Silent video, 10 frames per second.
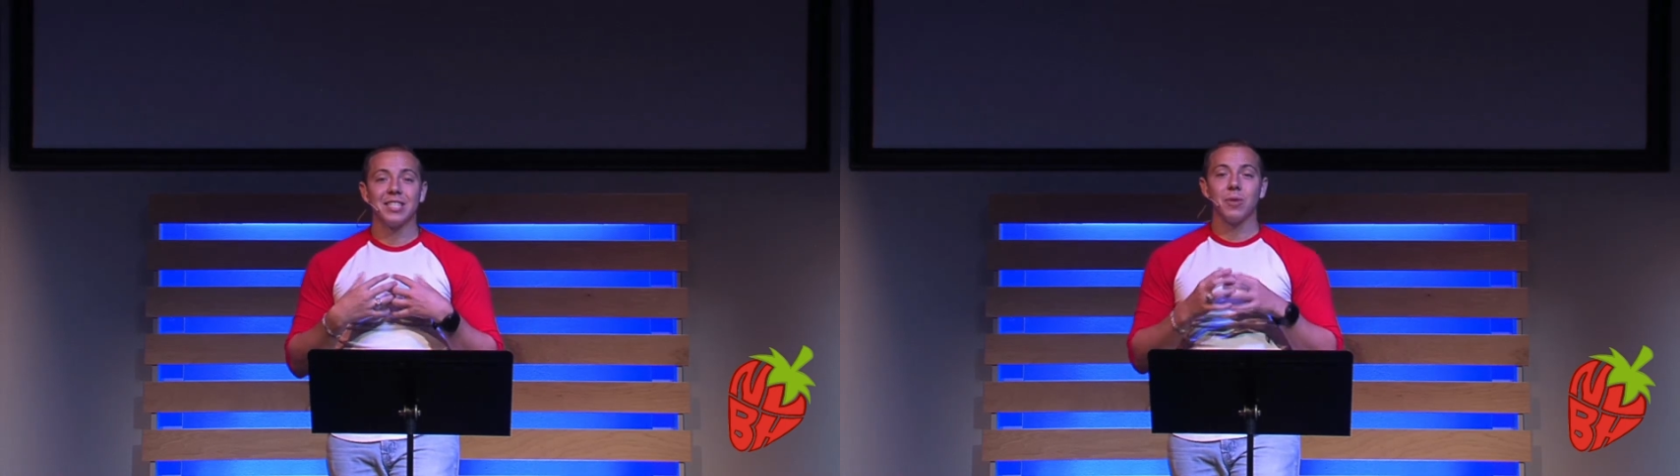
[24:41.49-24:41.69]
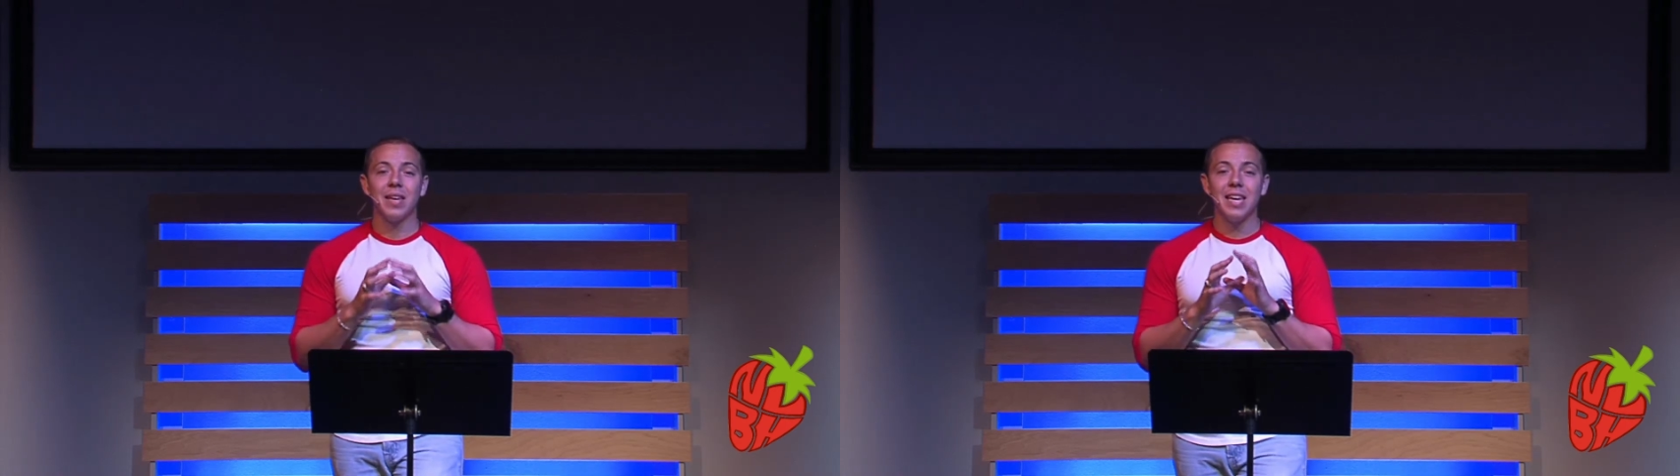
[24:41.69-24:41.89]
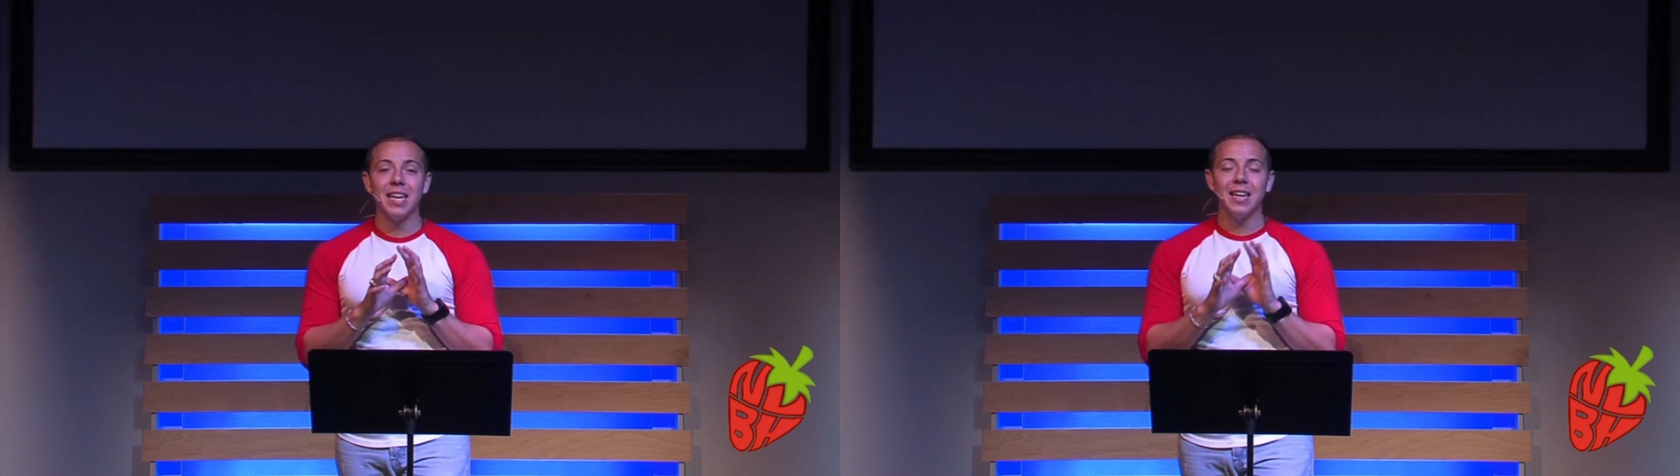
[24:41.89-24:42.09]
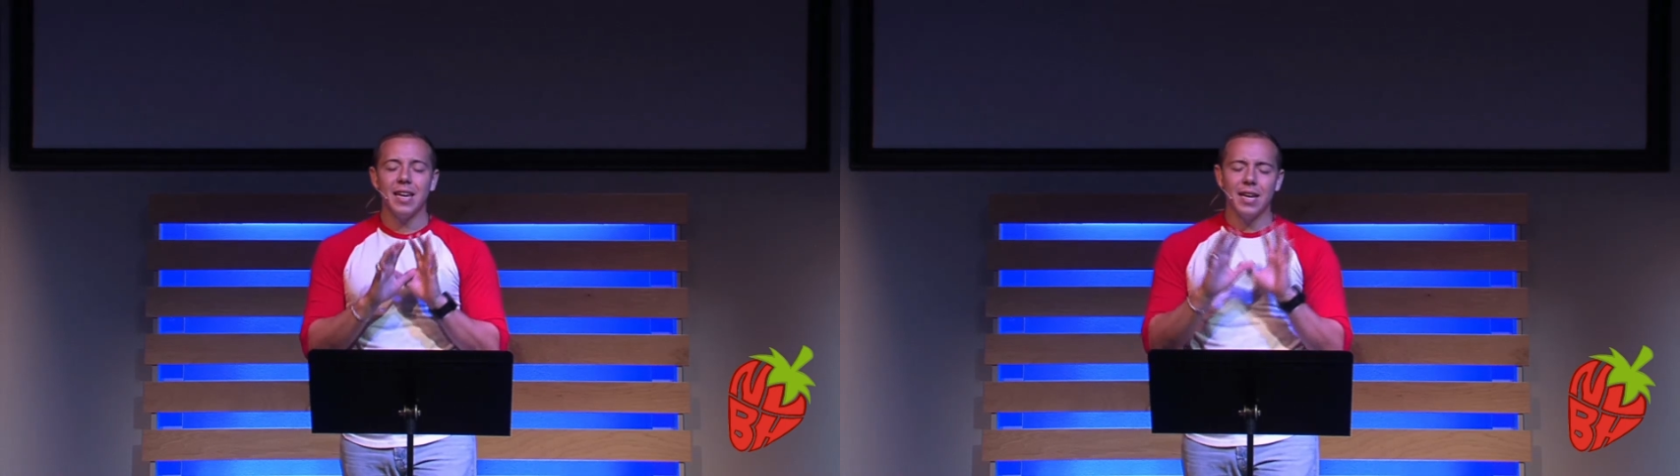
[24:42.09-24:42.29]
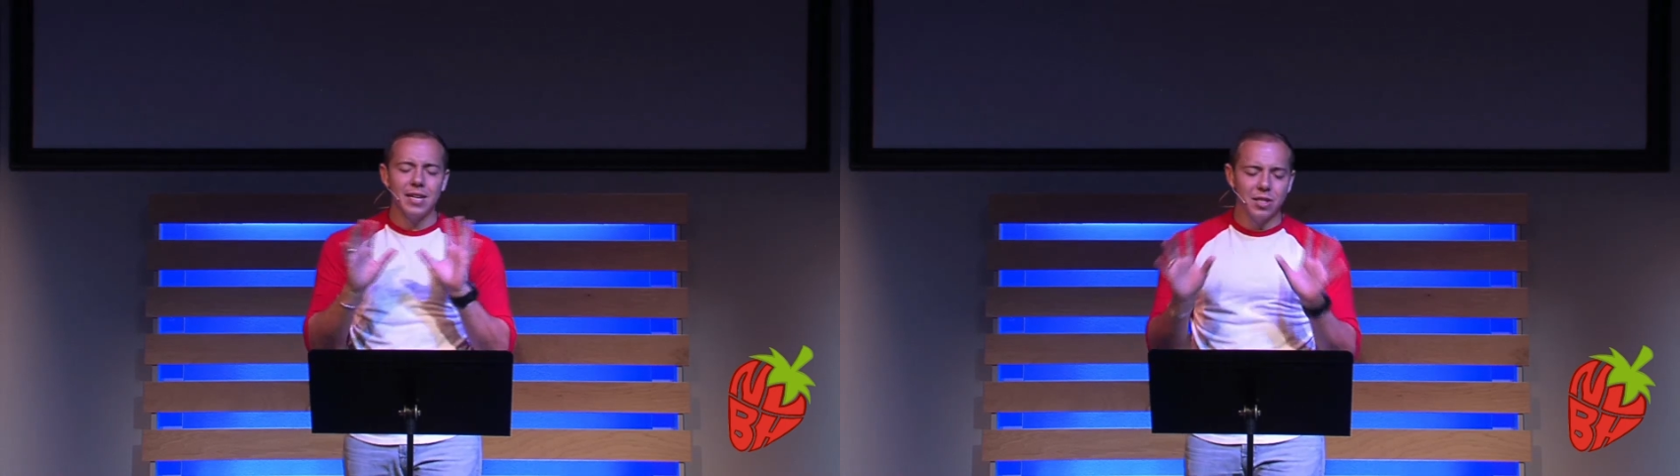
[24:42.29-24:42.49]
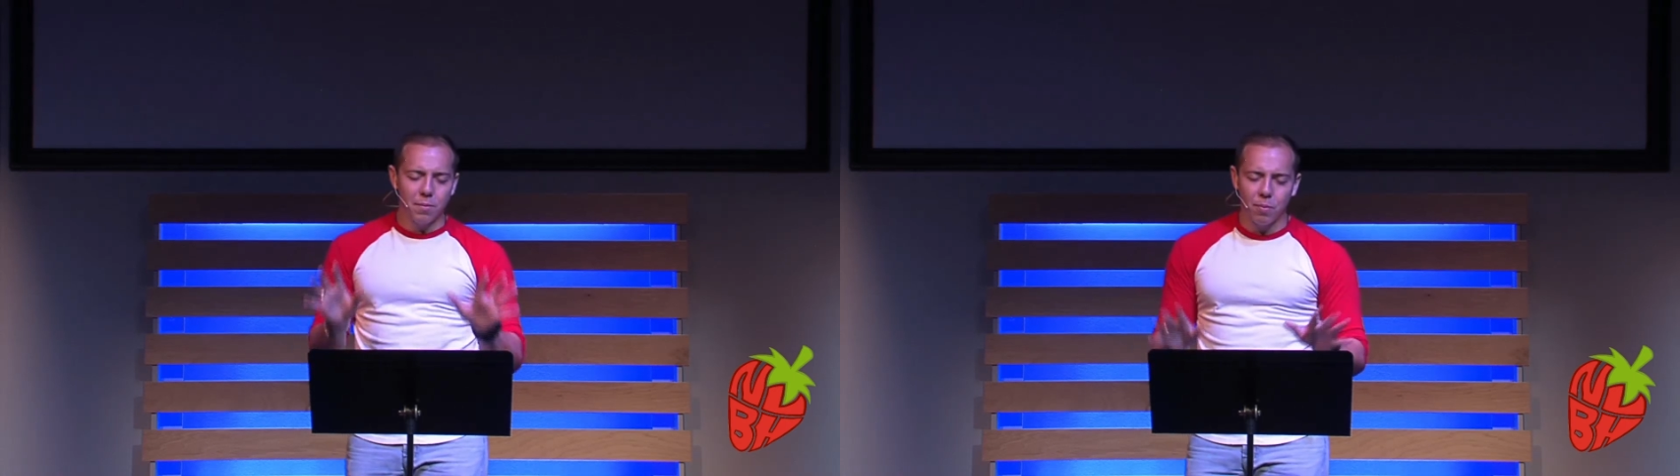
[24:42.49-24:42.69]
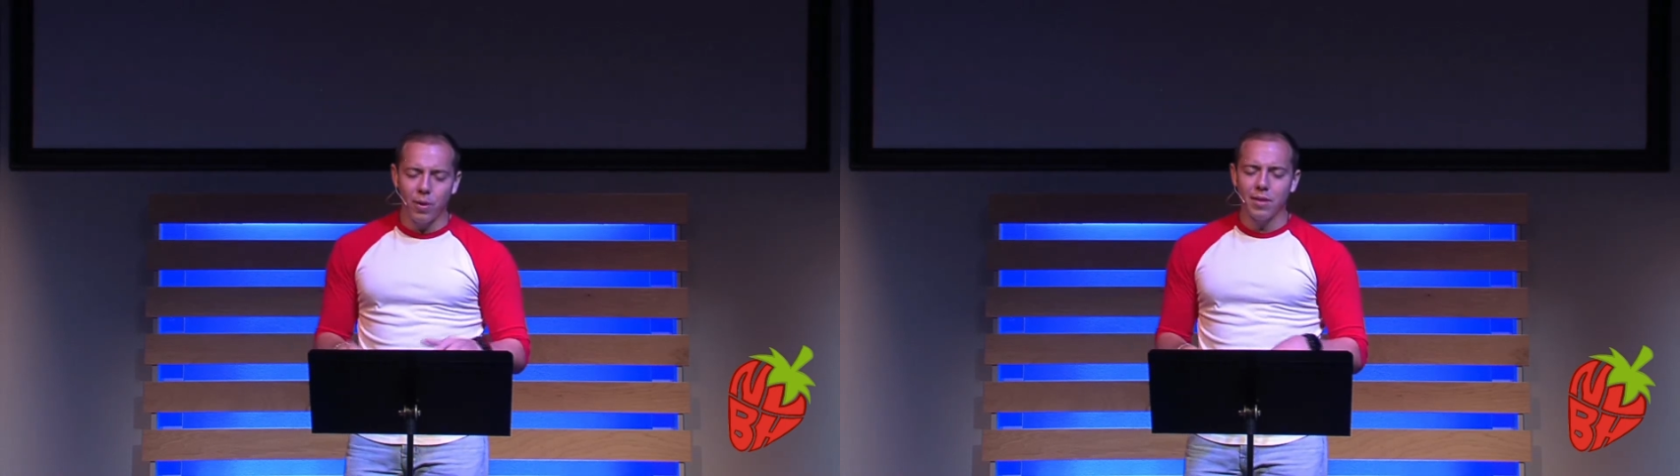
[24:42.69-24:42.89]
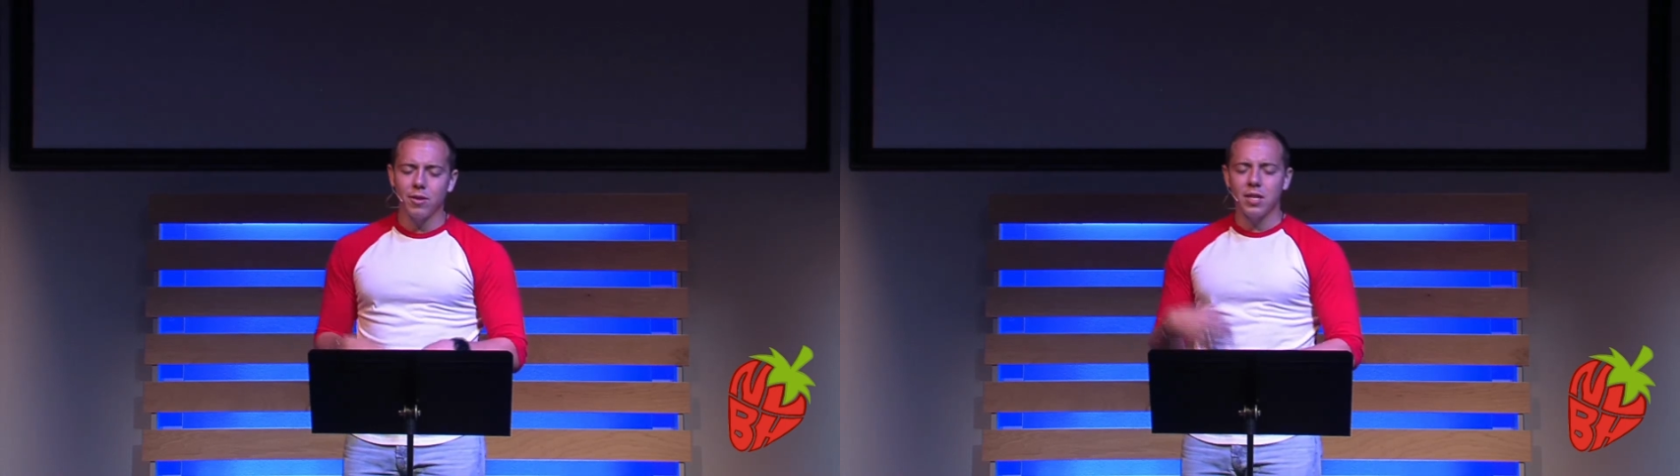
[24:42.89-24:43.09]
So he gets their
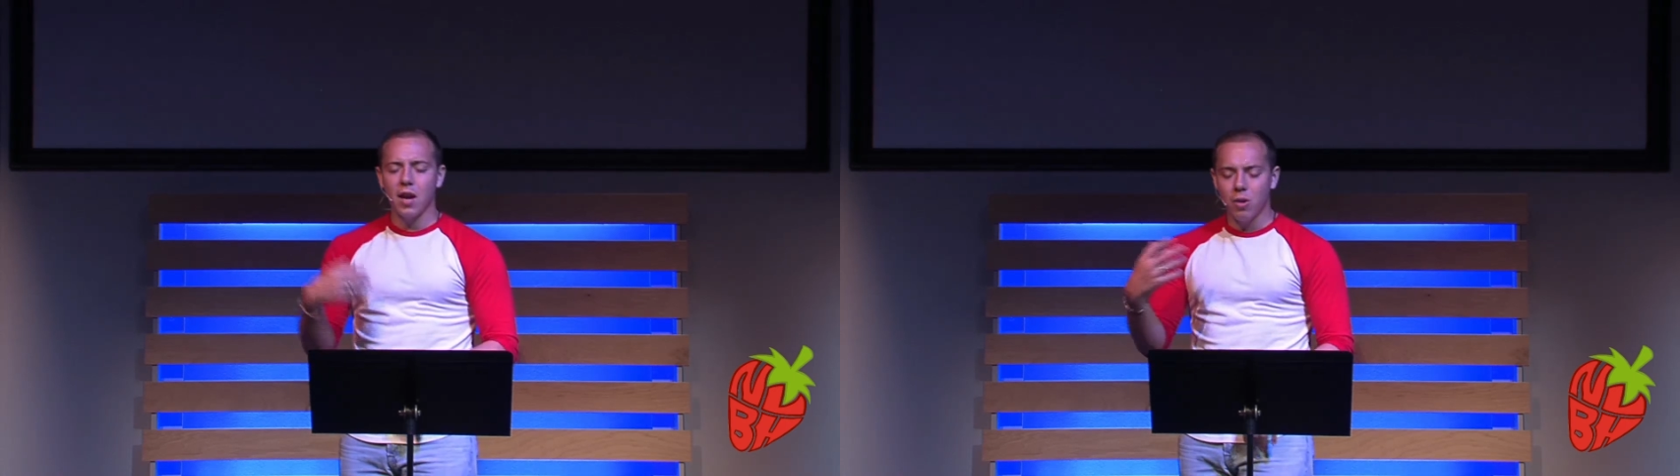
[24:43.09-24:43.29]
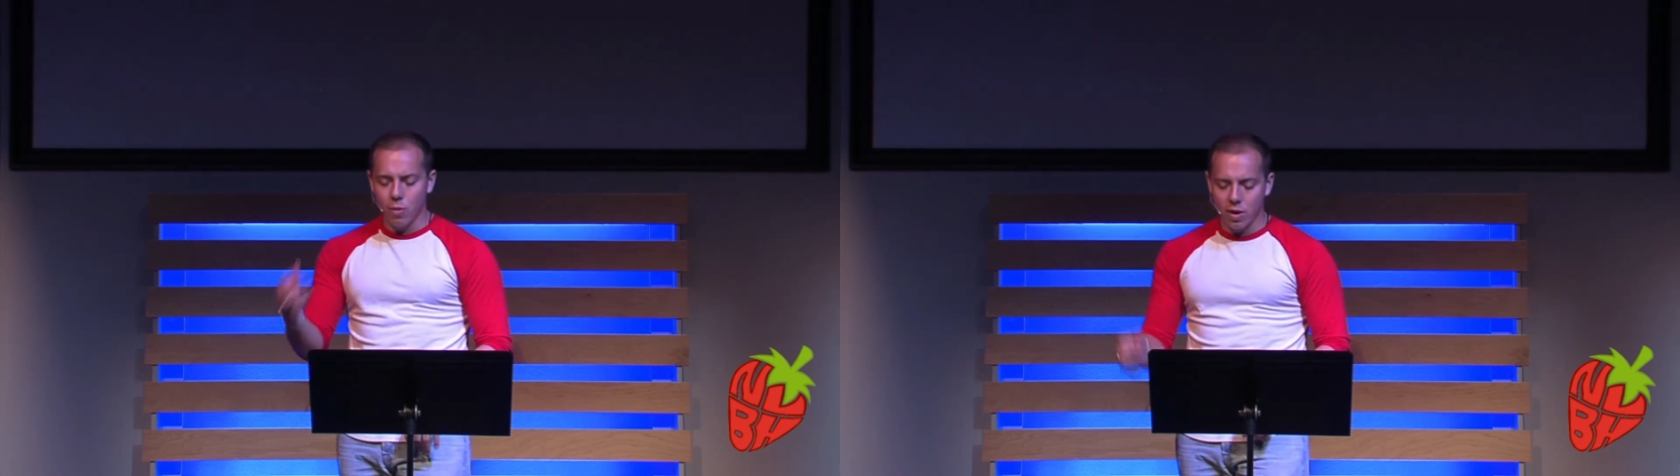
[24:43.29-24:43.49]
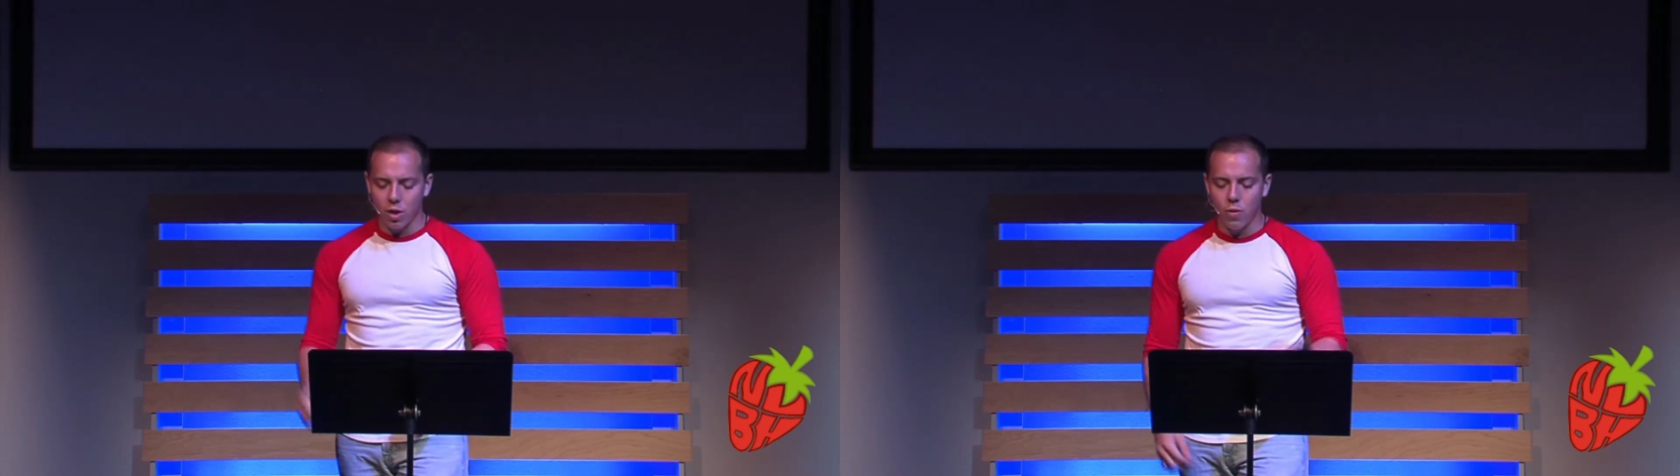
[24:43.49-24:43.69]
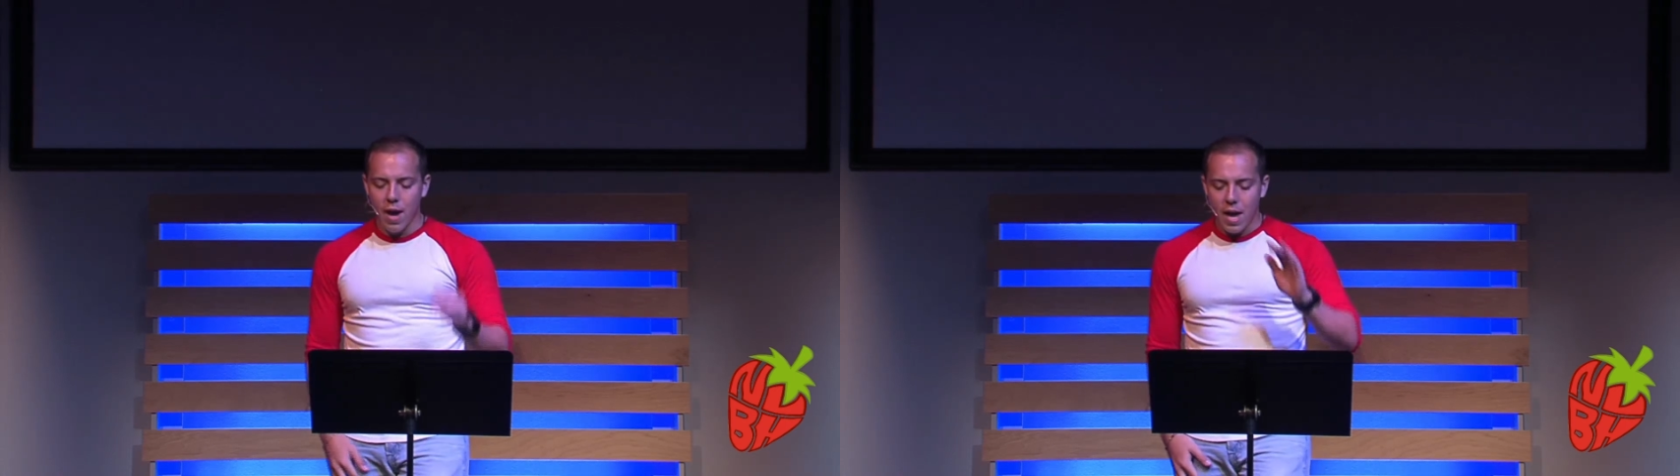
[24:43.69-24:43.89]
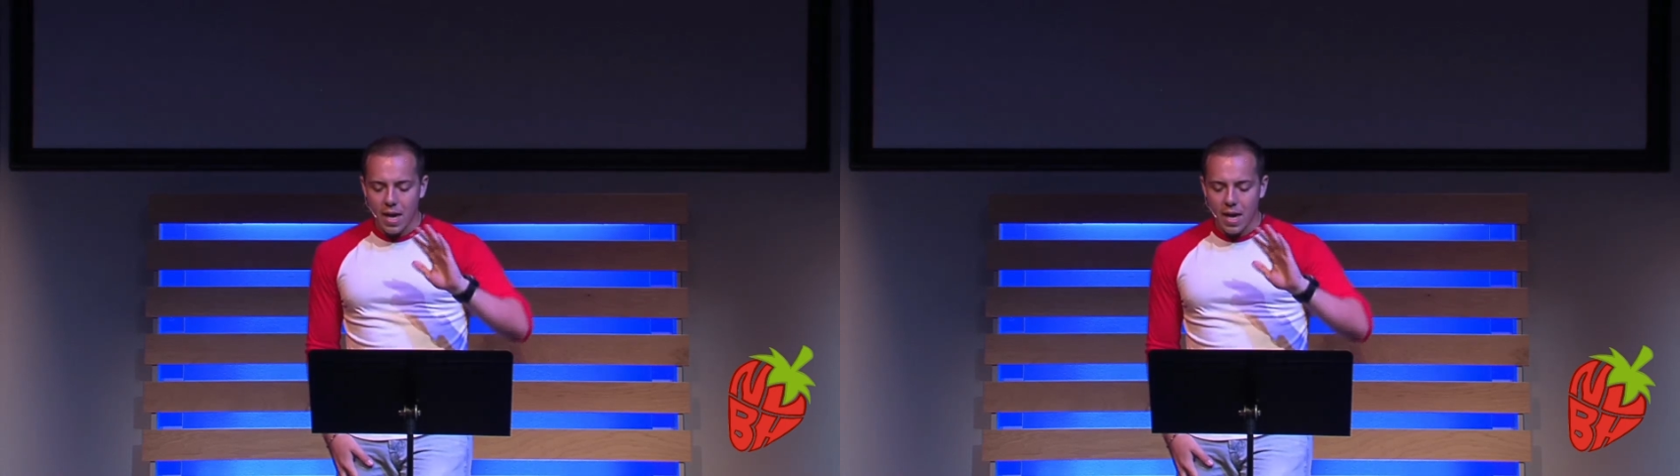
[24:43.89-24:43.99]
point. They're saying, who are you?